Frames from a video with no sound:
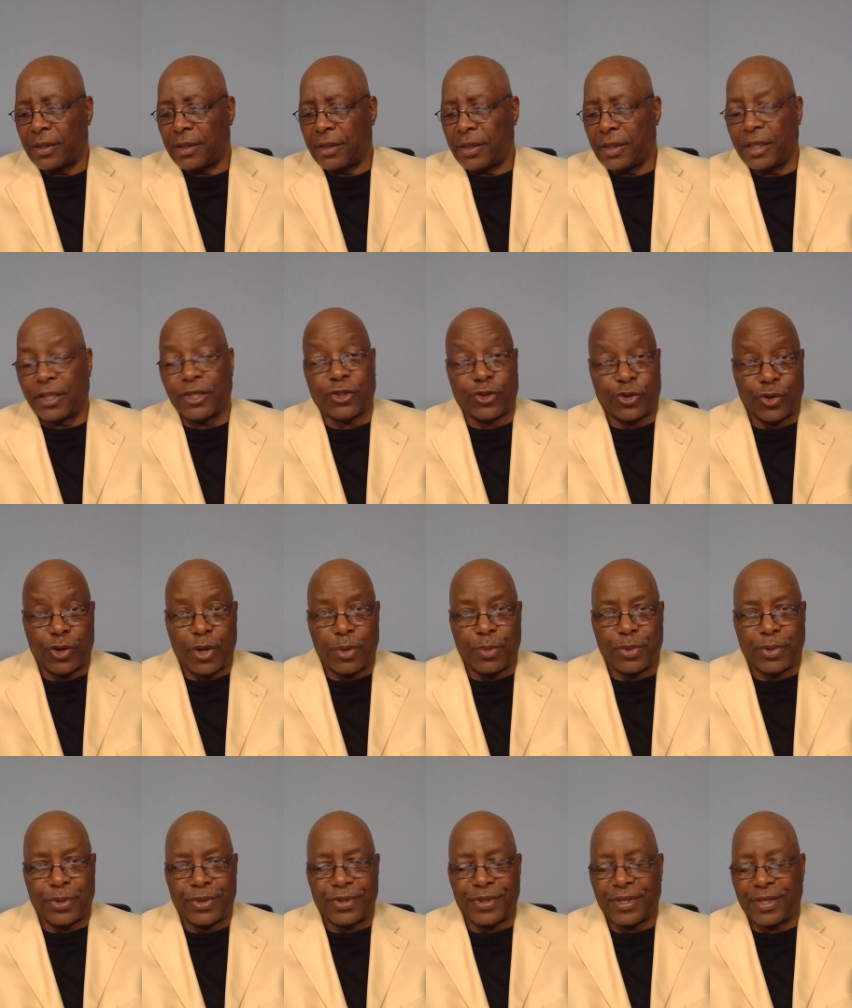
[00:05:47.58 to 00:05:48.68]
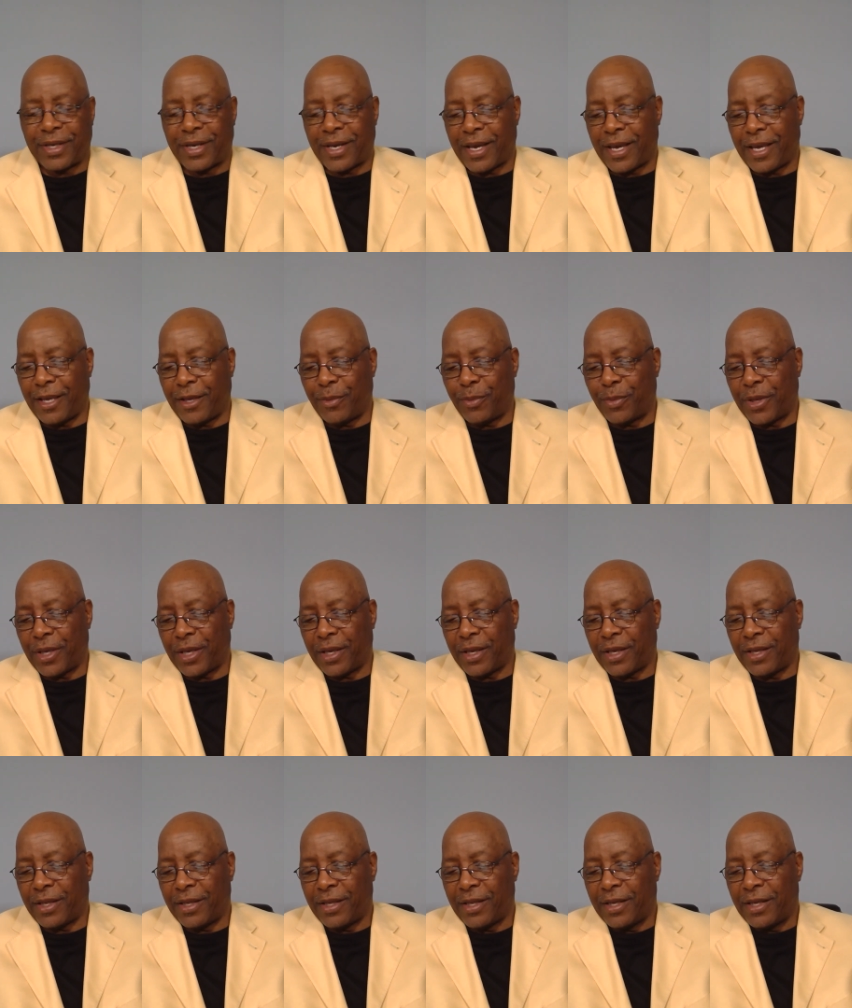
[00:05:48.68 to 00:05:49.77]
in trouble. Amen.